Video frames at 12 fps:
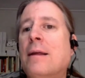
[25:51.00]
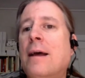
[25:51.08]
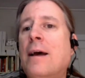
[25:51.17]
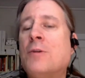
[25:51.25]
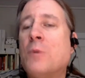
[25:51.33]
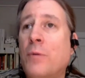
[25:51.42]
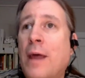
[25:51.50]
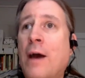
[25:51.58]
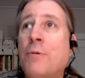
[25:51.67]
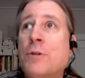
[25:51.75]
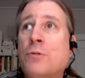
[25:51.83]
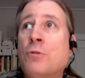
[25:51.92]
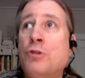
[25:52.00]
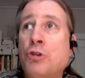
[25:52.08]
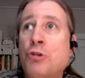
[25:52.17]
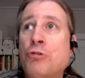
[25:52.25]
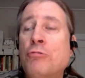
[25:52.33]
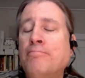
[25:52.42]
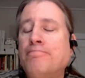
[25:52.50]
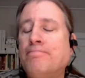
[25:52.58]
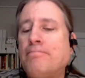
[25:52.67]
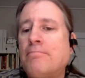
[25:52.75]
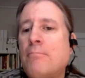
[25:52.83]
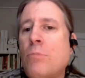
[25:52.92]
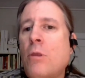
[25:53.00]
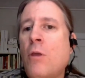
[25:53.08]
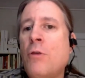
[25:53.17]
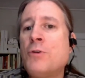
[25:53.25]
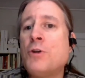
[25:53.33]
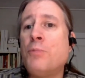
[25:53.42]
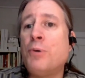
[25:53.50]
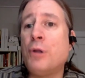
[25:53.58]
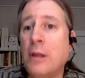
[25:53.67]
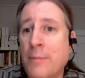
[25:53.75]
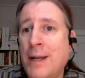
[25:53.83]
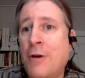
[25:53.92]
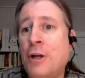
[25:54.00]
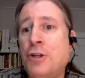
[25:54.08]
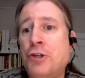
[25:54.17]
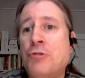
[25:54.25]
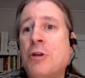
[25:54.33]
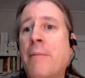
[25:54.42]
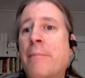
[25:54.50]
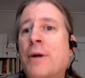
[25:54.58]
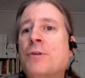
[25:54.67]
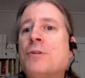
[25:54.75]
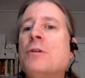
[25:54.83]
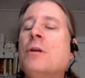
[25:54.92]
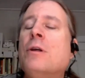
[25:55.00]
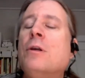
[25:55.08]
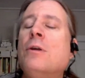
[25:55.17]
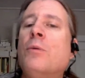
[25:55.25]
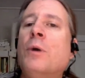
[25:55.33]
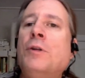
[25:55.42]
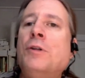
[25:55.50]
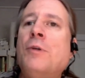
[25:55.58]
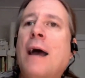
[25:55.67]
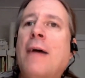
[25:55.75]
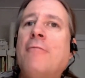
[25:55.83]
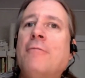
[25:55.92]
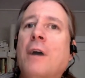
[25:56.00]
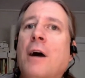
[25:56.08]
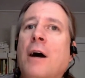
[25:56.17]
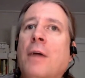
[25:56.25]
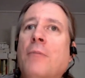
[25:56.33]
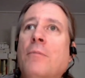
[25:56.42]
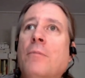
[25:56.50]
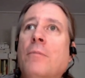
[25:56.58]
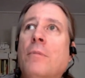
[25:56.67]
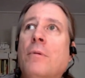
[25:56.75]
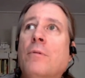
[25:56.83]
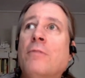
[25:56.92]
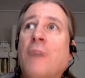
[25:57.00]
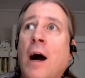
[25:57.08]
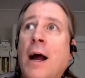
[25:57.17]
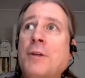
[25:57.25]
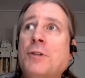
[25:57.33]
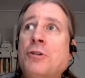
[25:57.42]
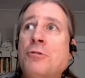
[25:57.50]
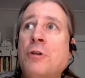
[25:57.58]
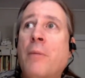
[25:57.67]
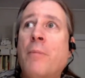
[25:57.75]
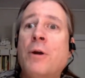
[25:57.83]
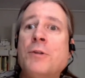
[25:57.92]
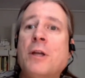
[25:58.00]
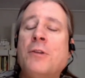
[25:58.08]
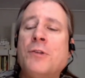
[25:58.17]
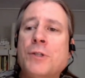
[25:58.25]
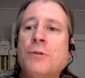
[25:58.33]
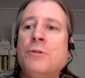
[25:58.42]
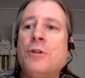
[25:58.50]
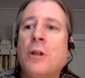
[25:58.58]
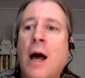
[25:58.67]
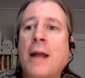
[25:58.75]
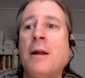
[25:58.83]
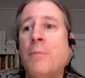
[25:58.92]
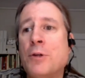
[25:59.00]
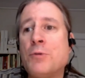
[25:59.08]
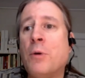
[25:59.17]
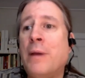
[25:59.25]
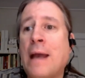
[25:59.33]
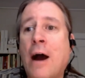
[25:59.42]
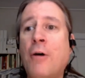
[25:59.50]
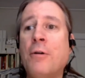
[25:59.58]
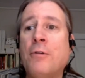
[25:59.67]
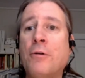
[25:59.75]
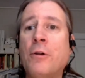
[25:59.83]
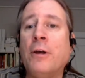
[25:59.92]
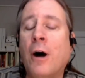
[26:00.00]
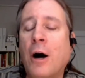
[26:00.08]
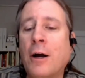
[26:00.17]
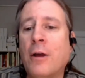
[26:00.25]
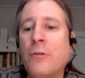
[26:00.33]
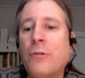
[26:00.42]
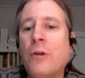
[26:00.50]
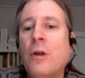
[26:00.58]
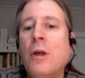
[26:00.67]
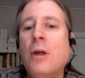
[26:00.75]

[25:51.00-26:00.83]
as well. That was through June. Those are preliminary June numbers. We do have revised June numbers, and soon July numbers will be out in early August.